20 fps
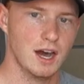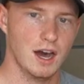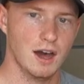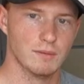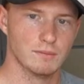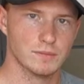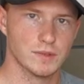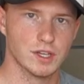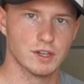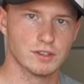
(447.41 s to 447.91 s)

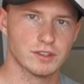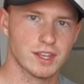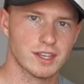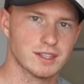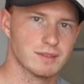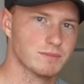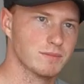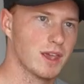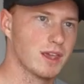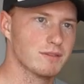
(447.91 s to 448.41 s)
um, you know,
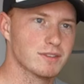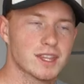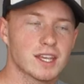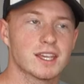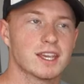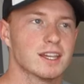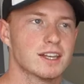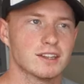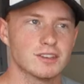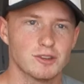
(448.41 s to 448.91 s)
they maybe
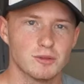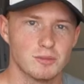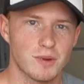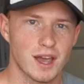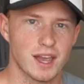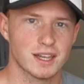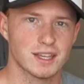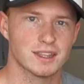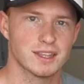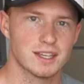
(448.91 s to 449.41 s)
they get a new
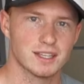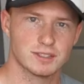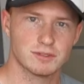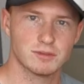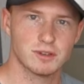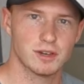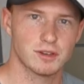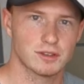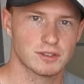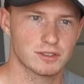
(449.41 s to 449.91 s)
bike and they just
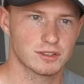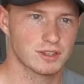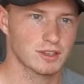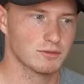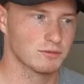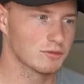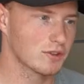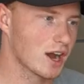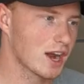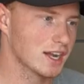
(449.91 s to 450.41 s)
want to
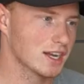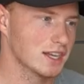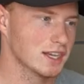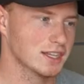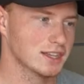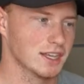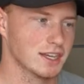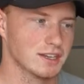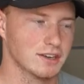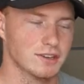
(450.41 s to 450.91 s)
ride it
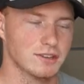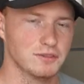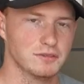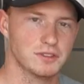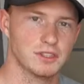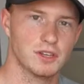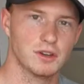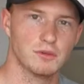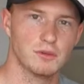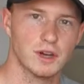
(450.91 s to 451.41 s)
and they
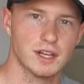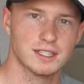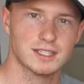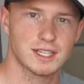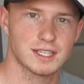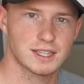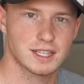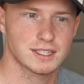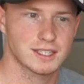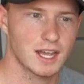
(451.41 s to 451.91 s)
don't, you know, want
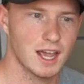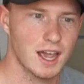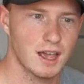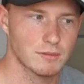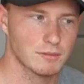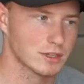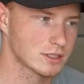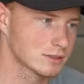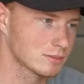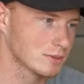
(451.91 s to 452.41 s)
to take the
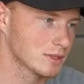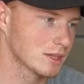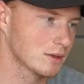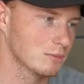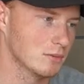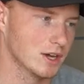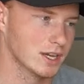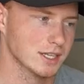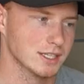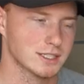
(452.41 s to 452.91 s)
time or spend the
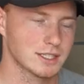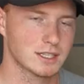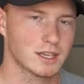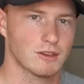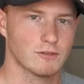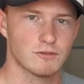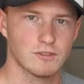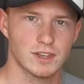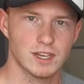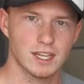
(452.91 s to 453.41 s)
money to
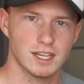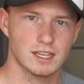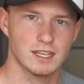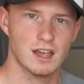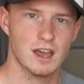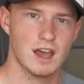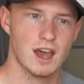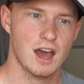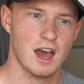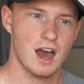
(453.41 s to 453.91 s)
get
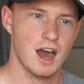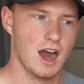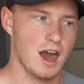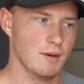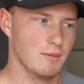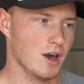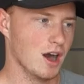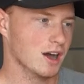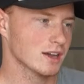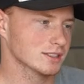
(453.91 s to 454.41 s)
fitted. Um,
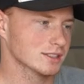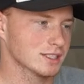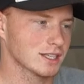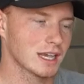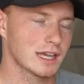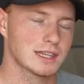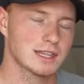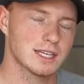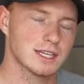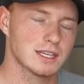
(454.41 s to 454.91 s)

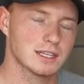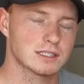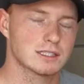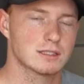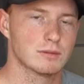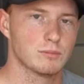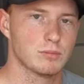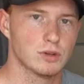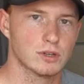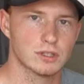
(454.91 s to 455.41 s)
honestly, I think it's
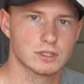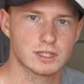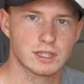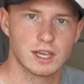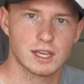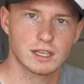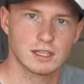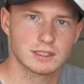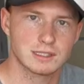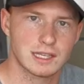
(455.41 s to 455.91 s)
an important
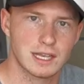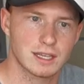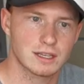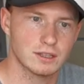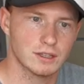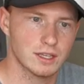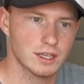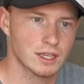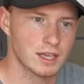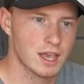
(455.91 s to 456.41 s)
thing in
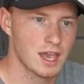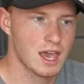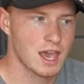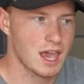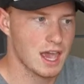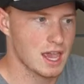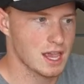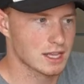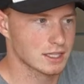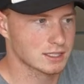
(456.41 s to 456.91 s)
cycling
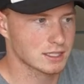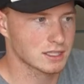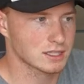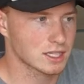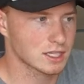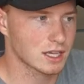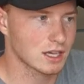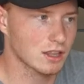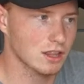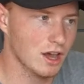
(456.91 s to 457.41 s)
and
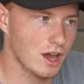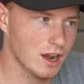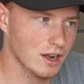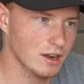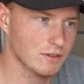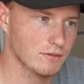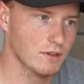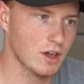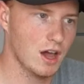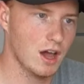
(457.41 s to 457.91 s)
something a
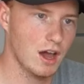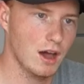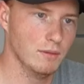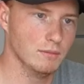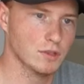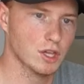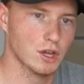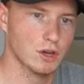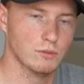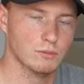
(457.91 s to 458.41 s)
lot of
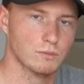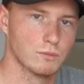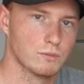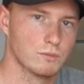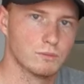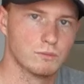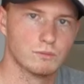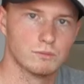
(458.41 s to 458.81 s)
um, you know,